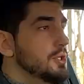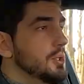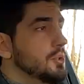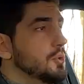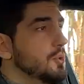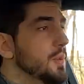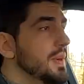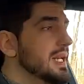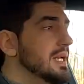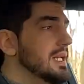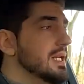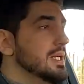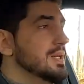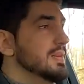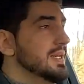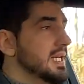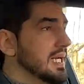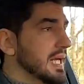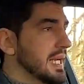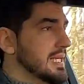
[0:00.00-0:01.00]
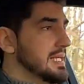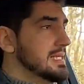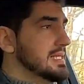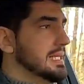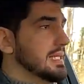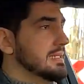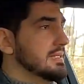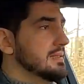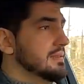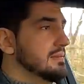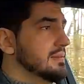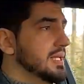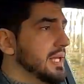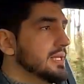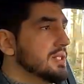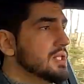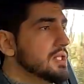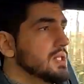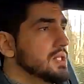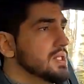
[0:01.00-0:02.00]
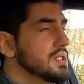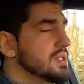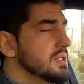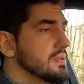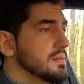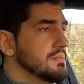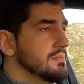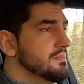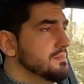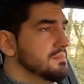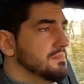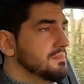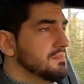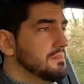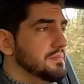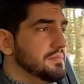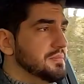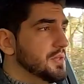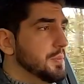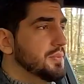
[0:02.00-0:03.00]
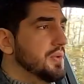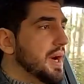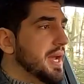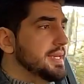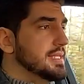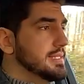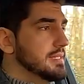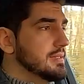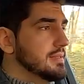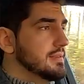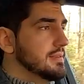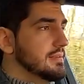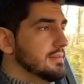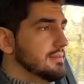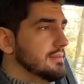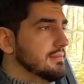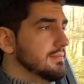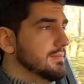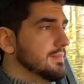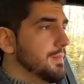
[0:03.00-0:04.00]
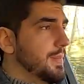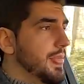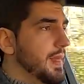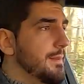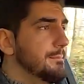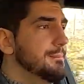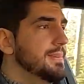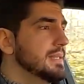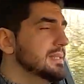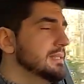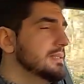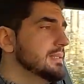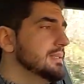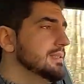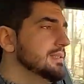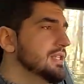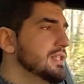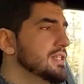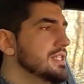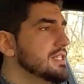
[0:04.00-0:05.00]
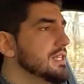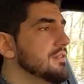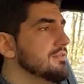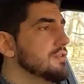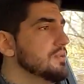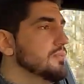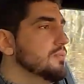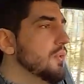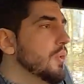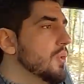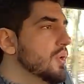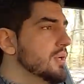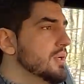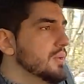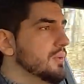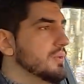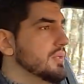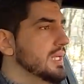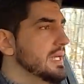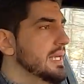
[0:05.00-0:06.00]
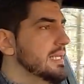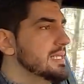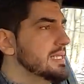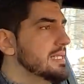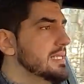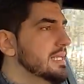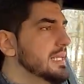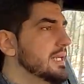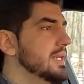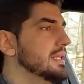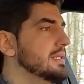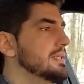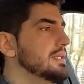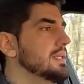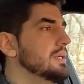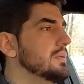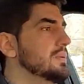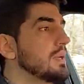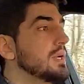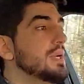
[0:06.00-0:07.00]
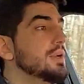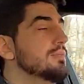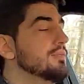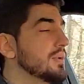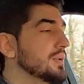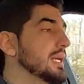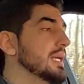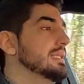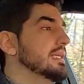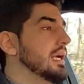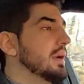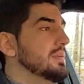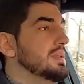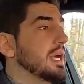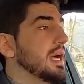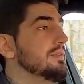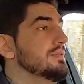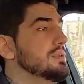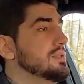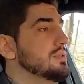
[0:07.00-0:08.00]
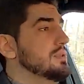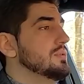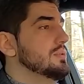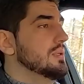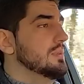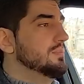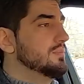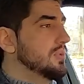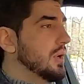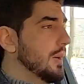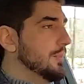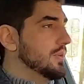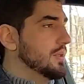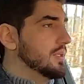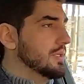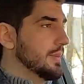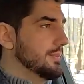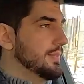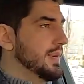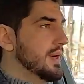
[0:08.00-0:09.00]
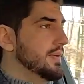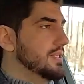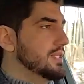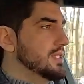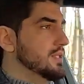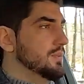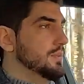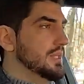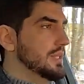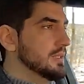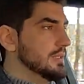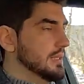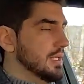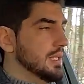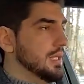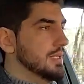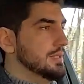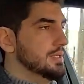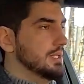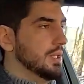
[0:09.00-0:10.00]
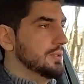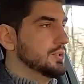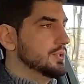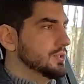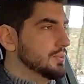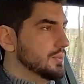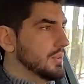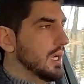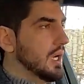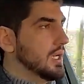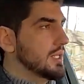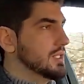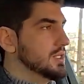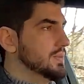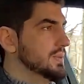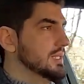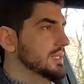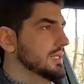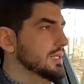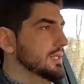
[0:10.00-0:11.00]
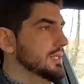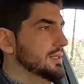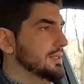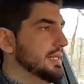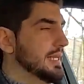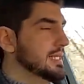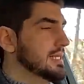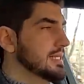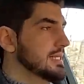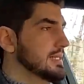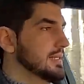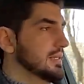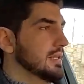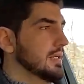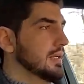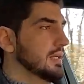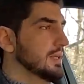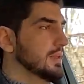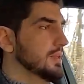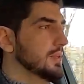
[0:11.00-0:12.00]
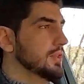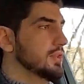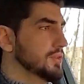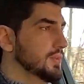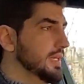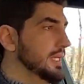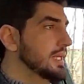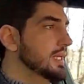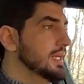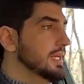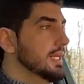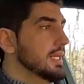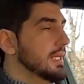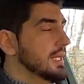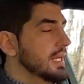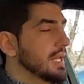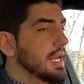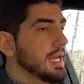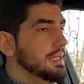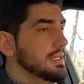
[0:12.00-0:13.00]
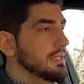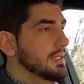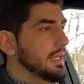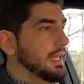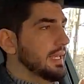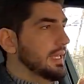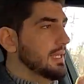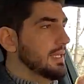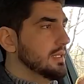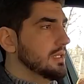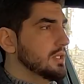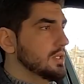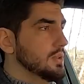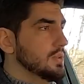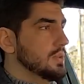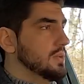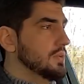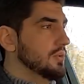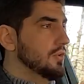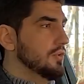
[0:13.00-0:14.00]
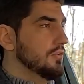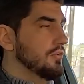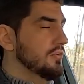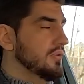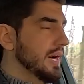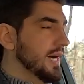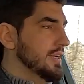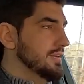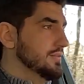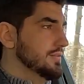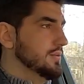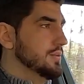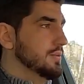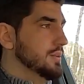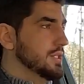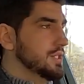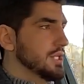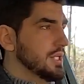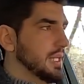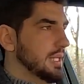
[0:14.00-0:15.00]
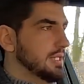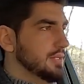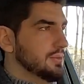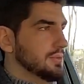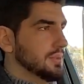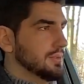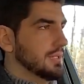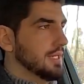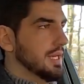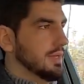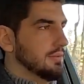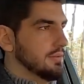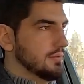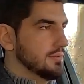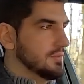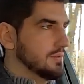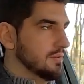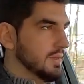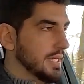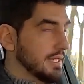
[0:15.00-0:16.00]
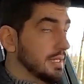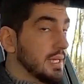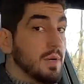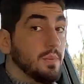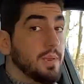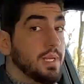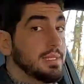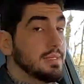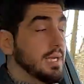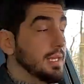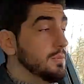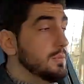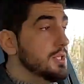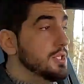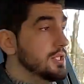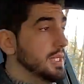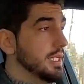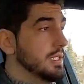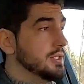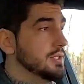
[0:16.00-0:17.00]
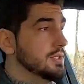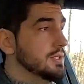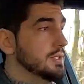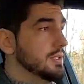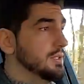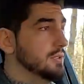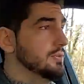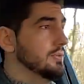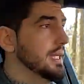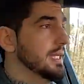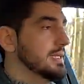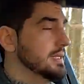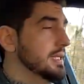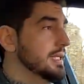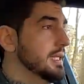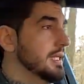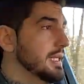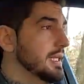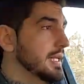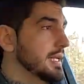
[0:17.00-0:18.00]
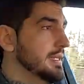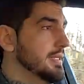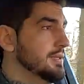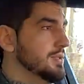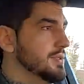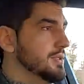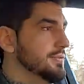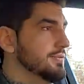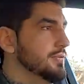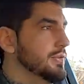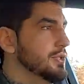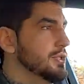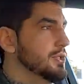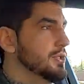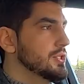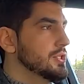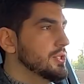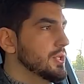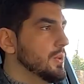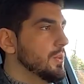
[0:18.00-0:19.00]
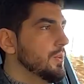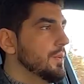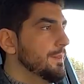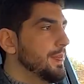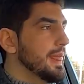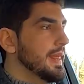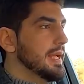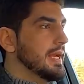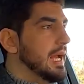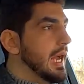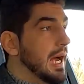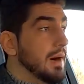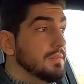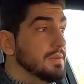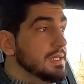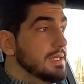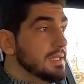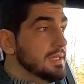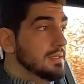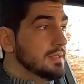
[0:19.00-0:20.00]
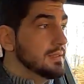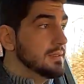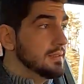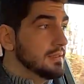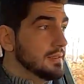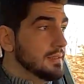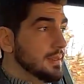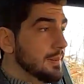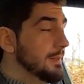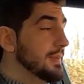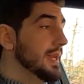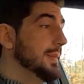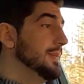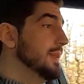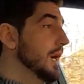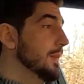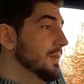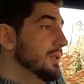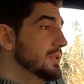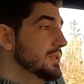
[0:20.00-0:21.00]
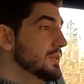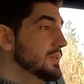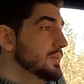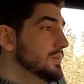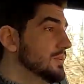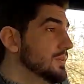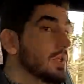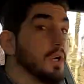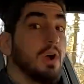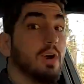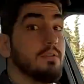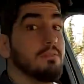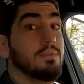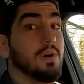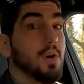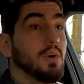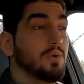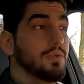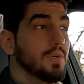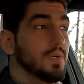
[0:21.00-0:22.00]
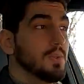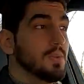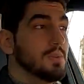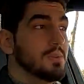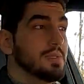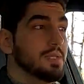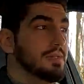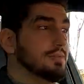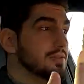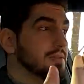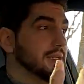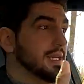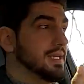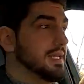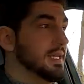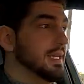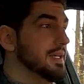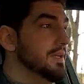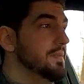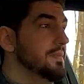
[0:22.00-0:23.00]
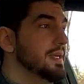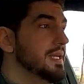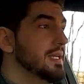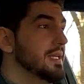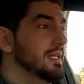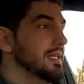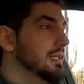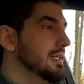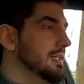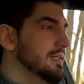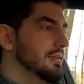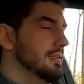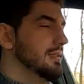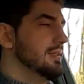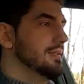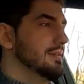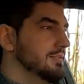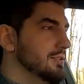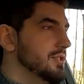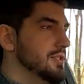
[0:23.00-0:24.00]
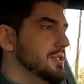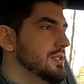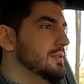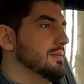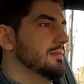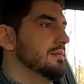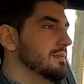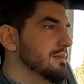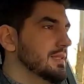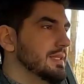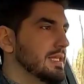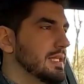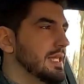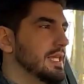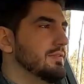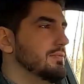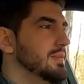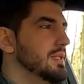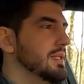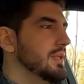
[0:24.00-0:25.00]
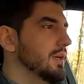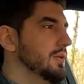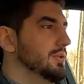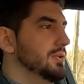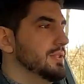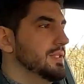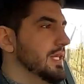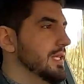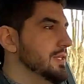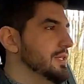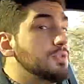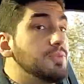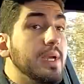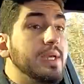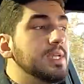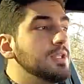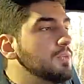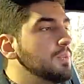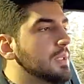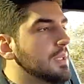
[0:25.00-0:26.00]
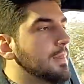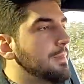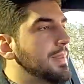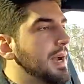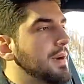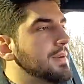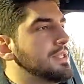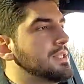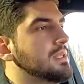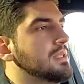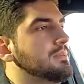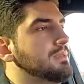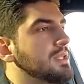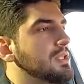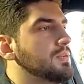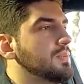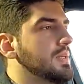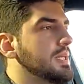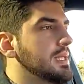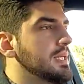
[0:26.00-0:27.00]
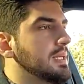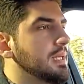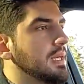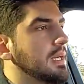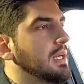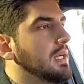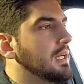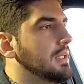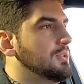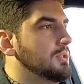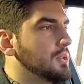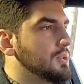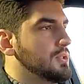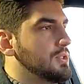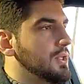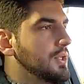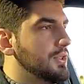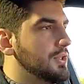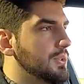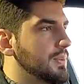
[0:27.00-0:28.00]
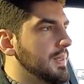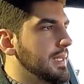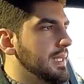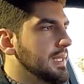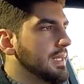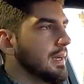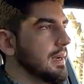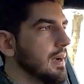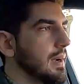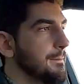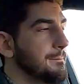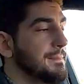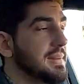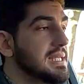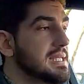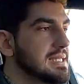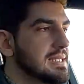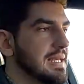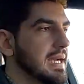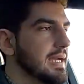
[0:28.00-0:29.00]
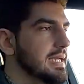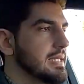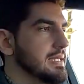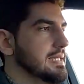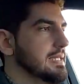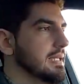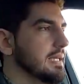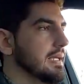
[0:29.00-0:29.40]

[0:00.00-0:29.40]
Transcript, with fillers: you'll quickly realize that that's just the price. But does it give you more or less? You know, for that I would have to do a proper comparison with uh, the other two cars, with uh, the X3 and a Q 5, which I do not have right now. And I wish I could do that in the near future. So, Audi, BMW, Volvo, if you can hear me, just give me all those cars. So I can do a comparison between uh, those three uh, mid-size